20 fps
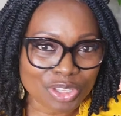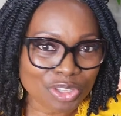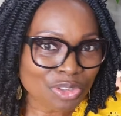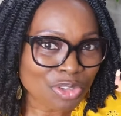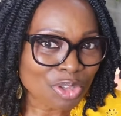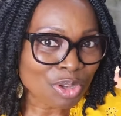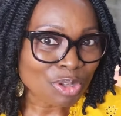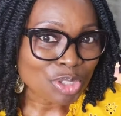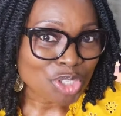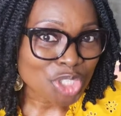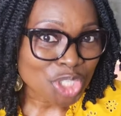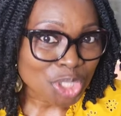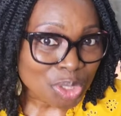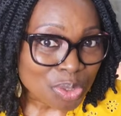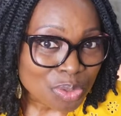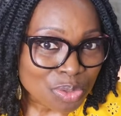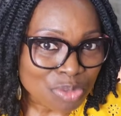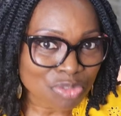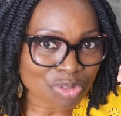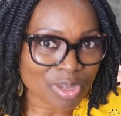Your
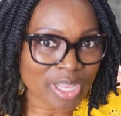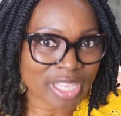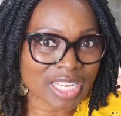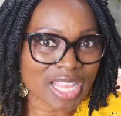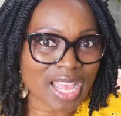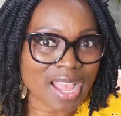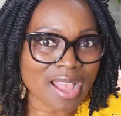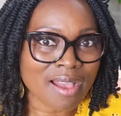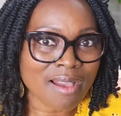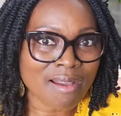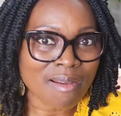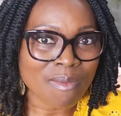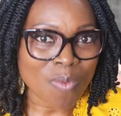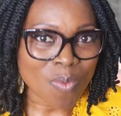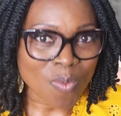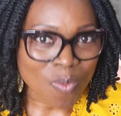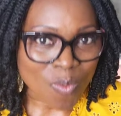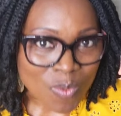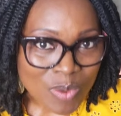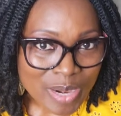children are
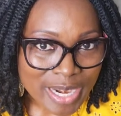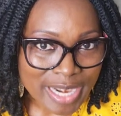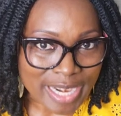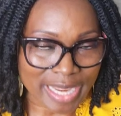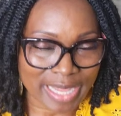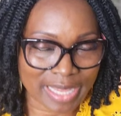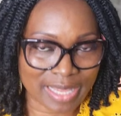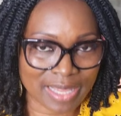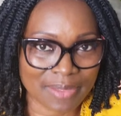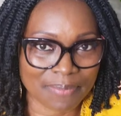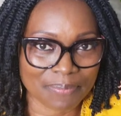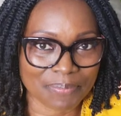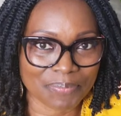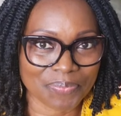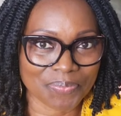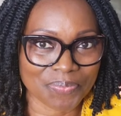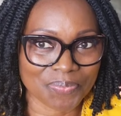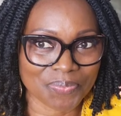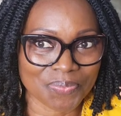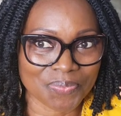only
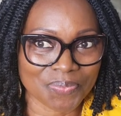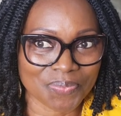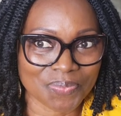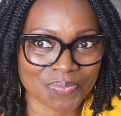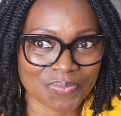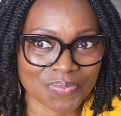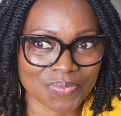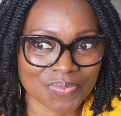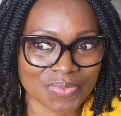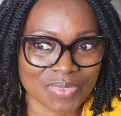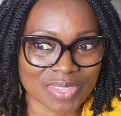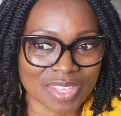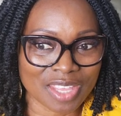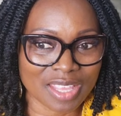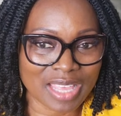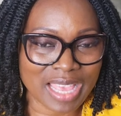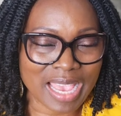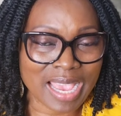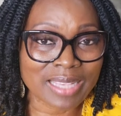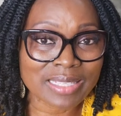
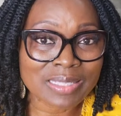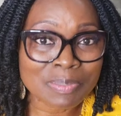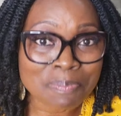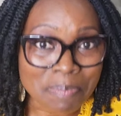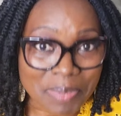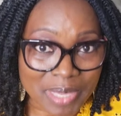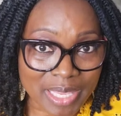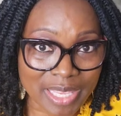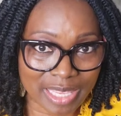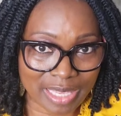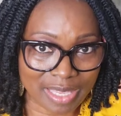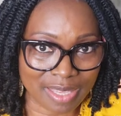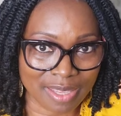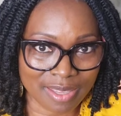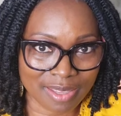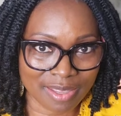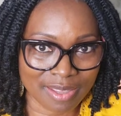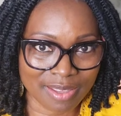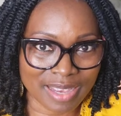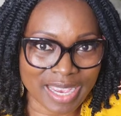as
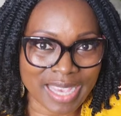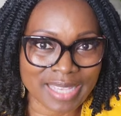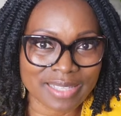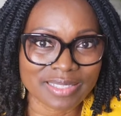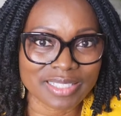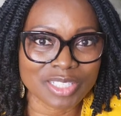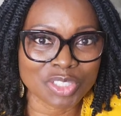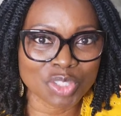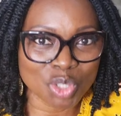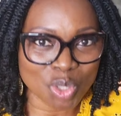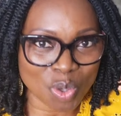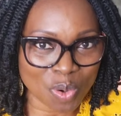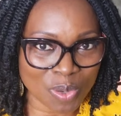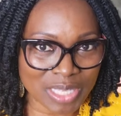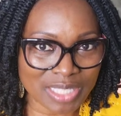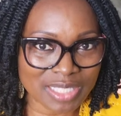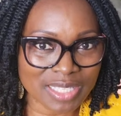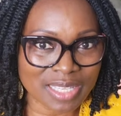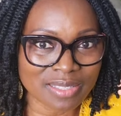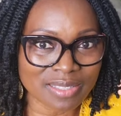picky as the
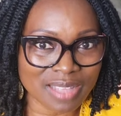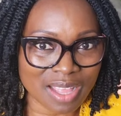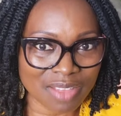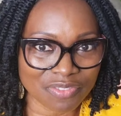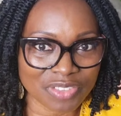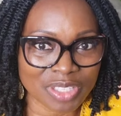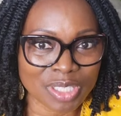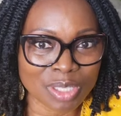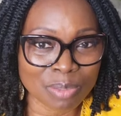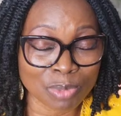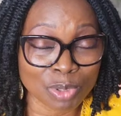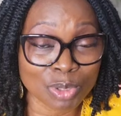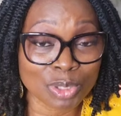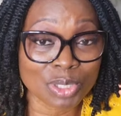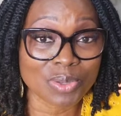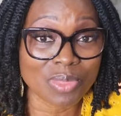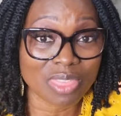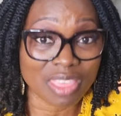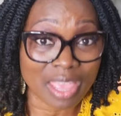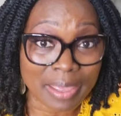choices available
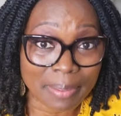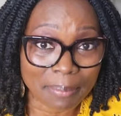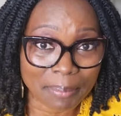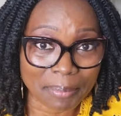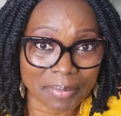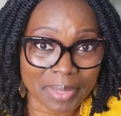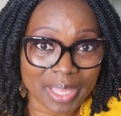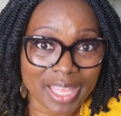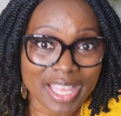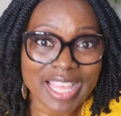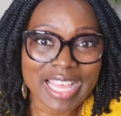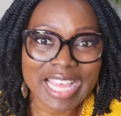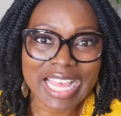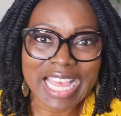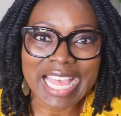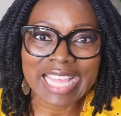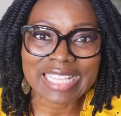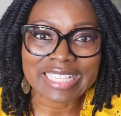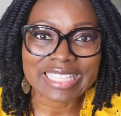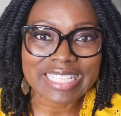to them.
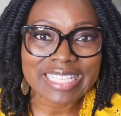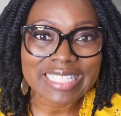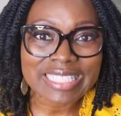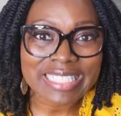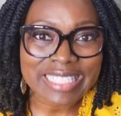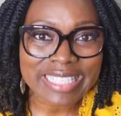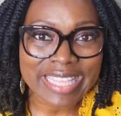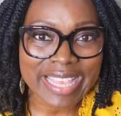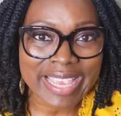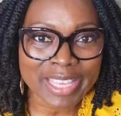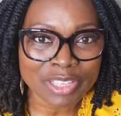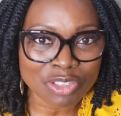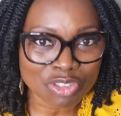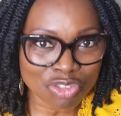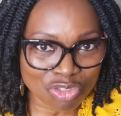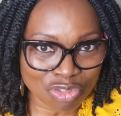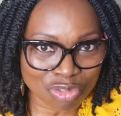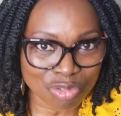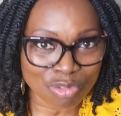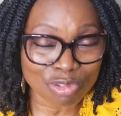And this stays
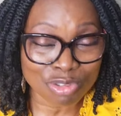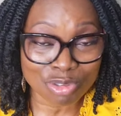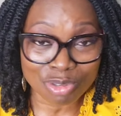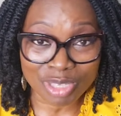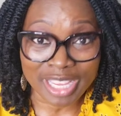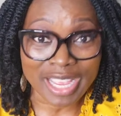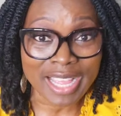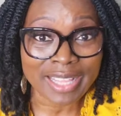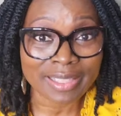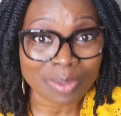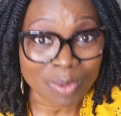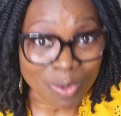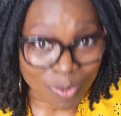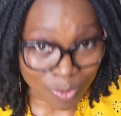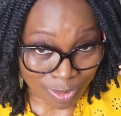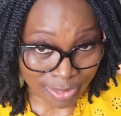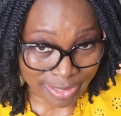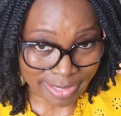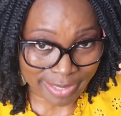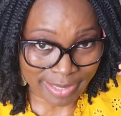true to the
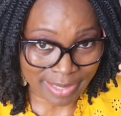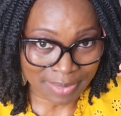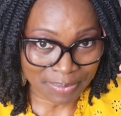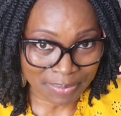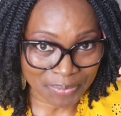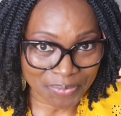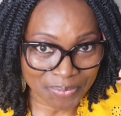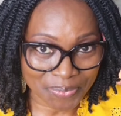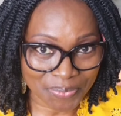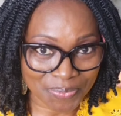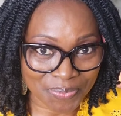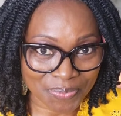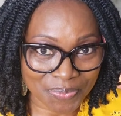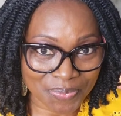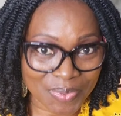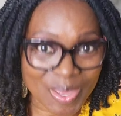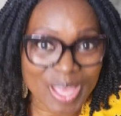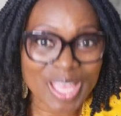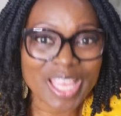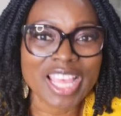adults.
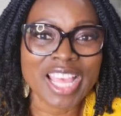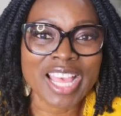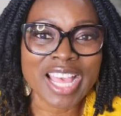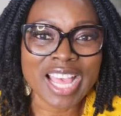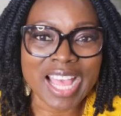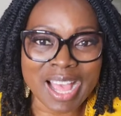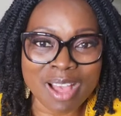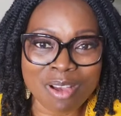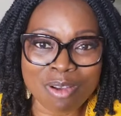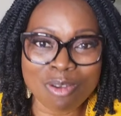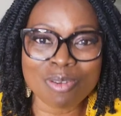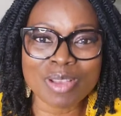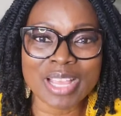How